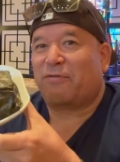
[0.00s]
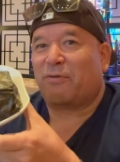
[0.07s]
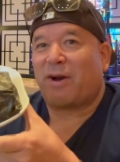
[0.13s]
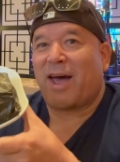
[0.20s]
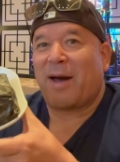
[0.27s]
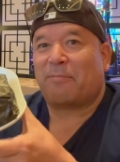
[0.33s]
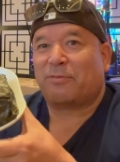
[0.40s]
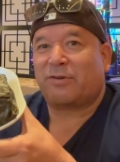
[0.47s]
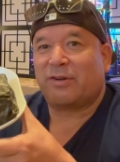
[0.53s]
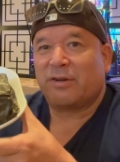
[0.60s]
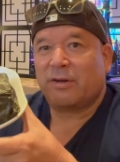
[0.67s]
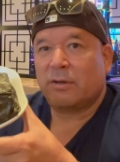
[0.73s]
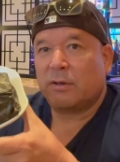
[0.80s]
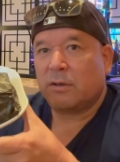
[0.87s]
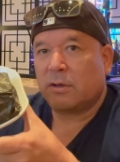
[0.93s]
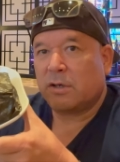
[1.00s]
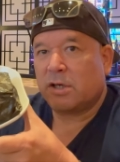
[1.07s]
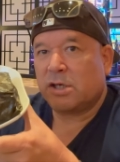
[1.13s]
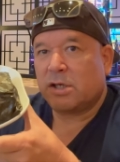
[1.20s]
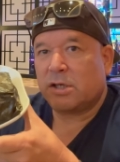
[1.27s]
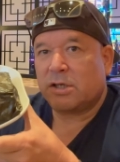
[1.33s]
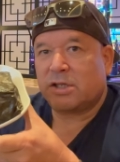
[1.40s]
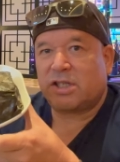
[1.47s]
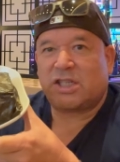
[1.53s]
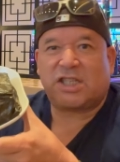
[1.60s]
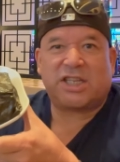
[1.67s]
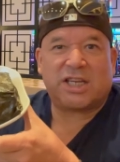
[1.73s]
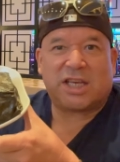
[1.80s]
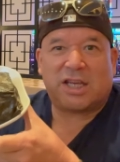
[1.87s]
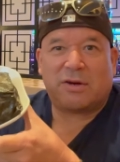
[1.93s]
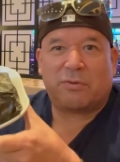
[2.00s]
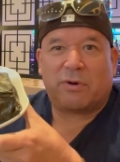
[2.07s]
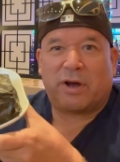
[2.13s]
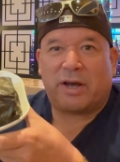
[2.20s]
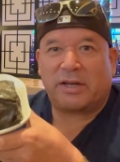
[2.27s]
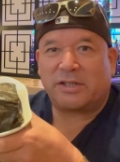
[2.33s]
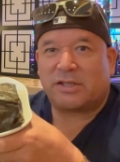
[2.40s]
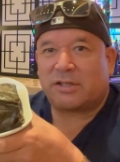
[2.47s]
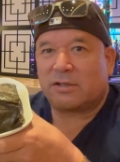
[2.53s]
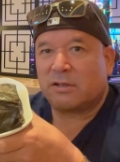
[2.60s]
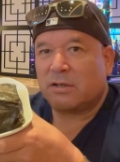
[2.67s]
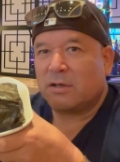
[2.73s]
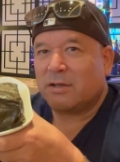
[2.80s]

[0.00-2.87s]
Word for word: wrapped sticky rice.